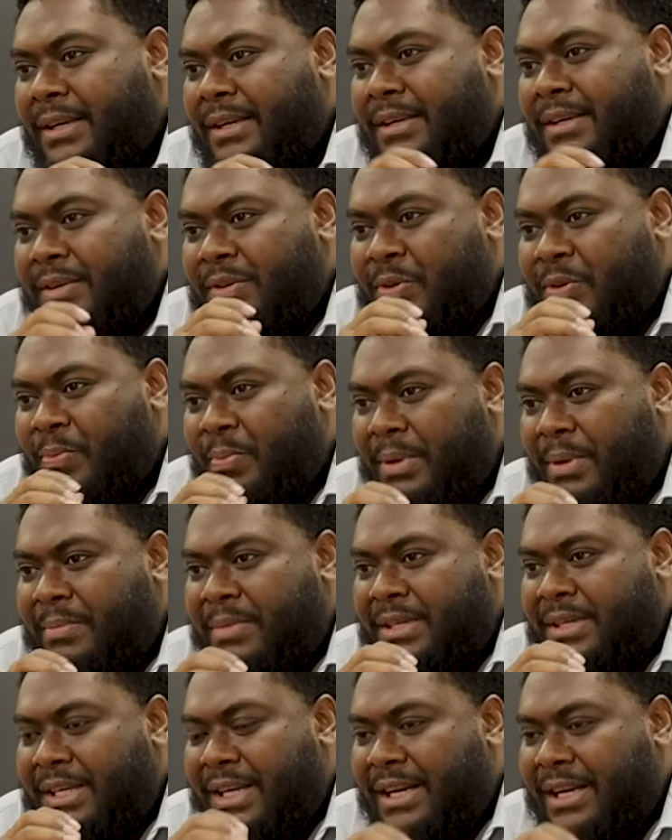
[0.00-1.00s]
So
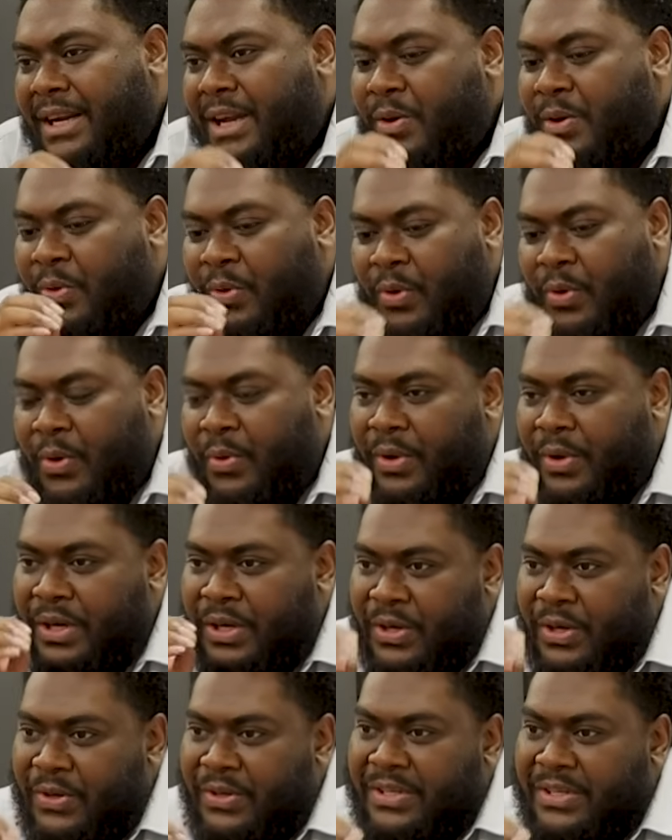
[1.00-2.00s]
members can now go and
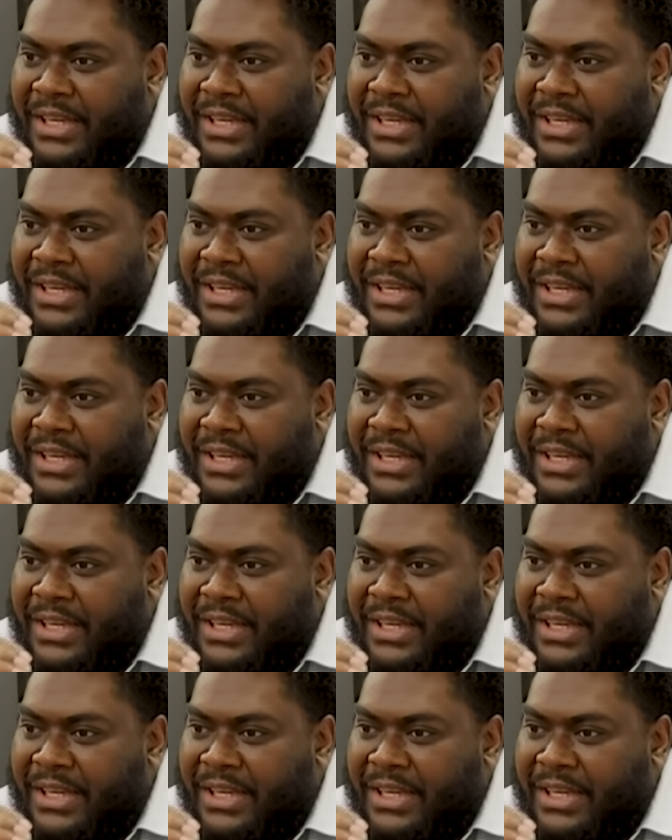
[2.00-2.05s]
use